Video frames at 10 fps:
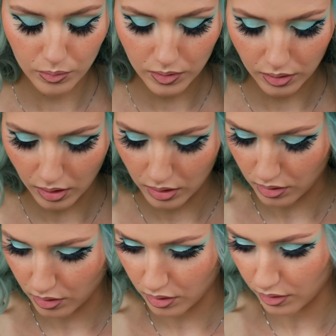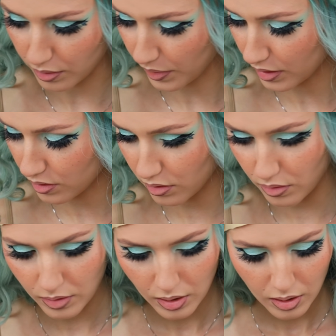on with a darker lip
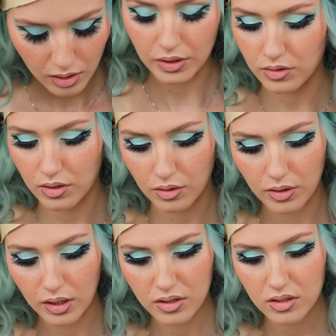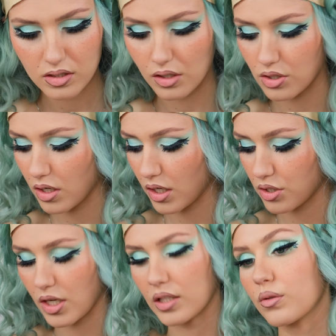pencil because it creates such a nice
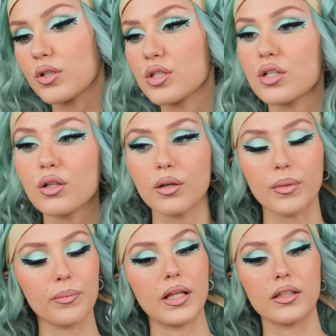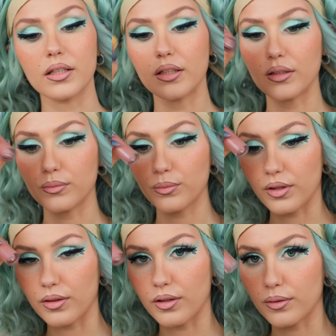shadow, and it's still going to be blended in
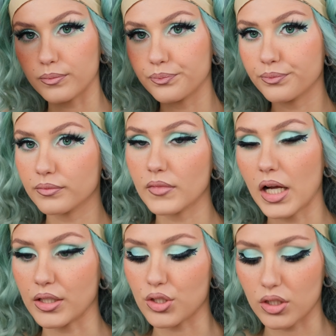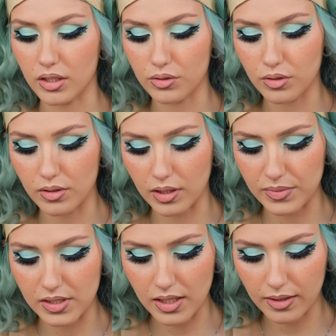with the actual lip
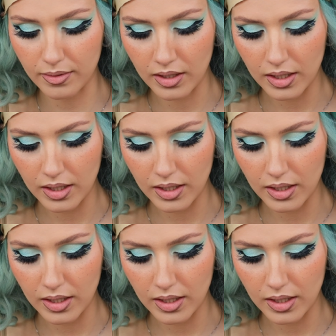lipstick.